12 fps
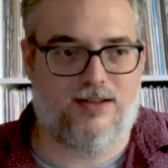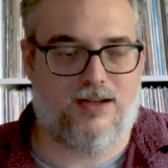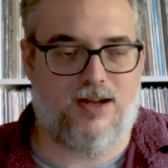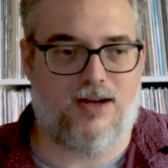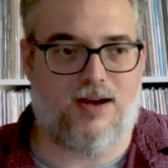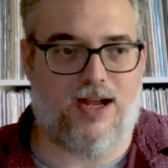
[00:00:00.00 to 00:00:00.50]

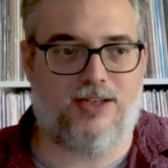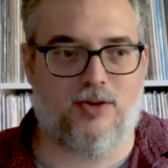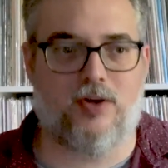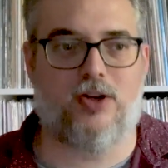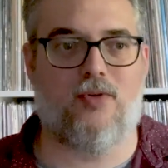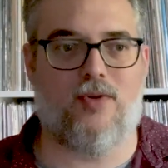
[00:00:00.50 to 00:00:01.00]
I
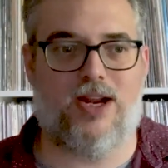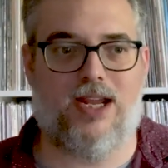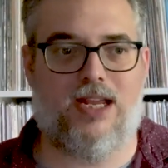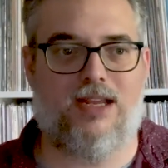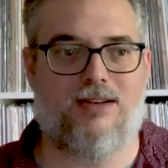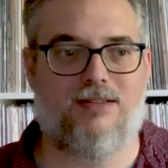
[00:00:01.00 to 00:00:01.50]
don't
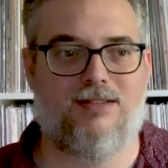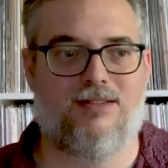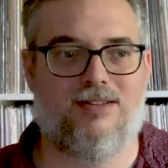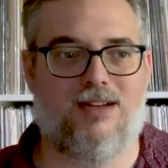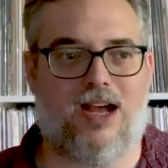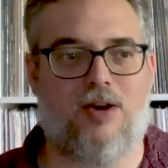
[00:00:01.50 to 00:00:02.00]
agree.
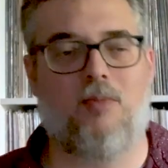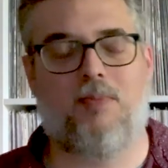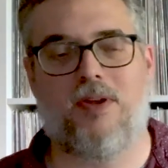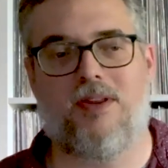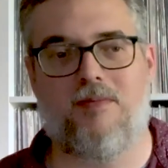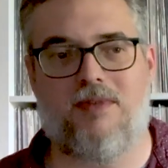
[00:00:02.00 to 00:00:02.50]
I don't
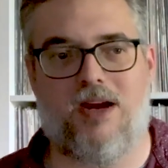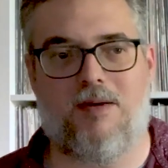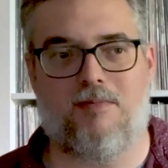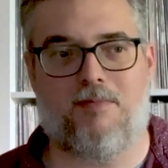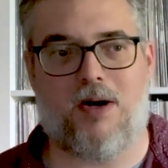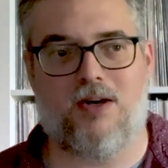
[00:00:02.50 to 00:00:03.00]
put them
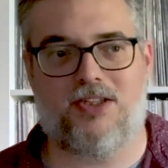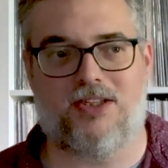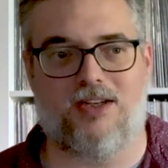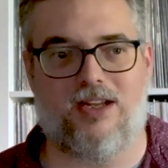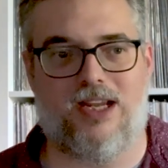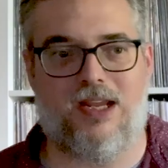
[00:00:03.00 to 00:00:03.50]
there
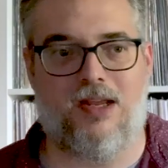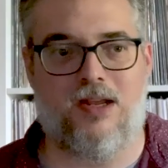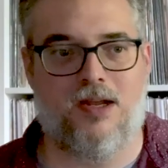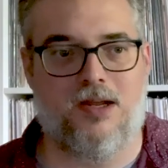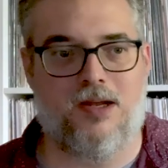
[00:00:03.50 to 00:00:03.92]
personally,